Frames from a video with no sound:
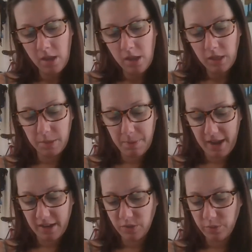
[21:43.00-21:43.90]
The
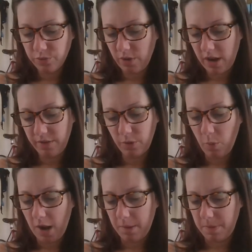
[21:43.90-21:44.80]
past was great for
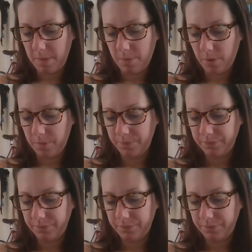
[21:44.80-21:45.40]
white people,